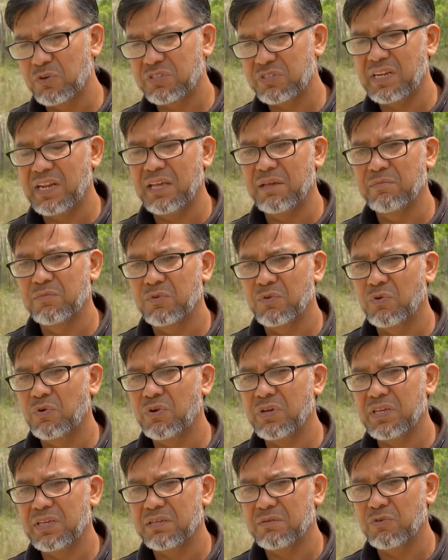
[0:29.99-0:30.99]
Muslim.
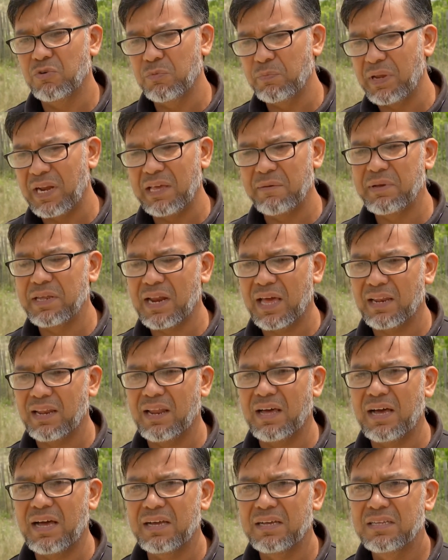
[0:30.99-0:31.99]
We, we believe in
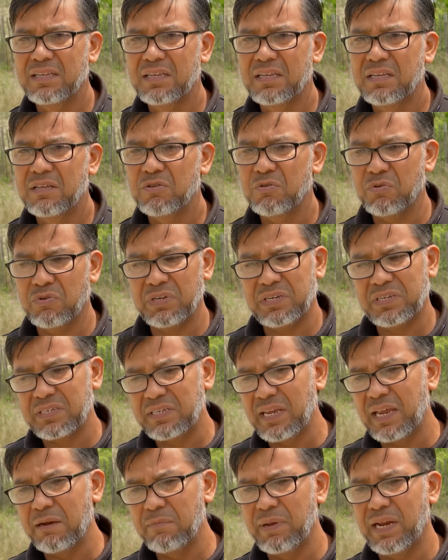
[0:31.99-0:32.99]
Allah. We
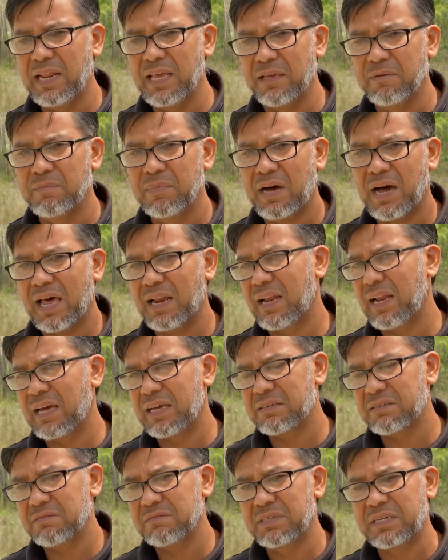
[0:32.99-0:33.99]
still believe
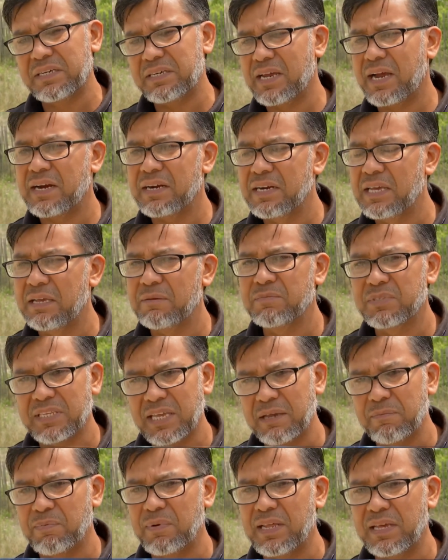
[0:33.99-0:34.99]
Allah returned him
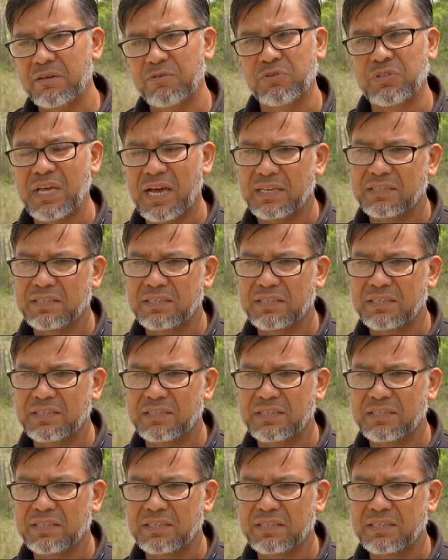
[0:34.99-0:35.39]
safely with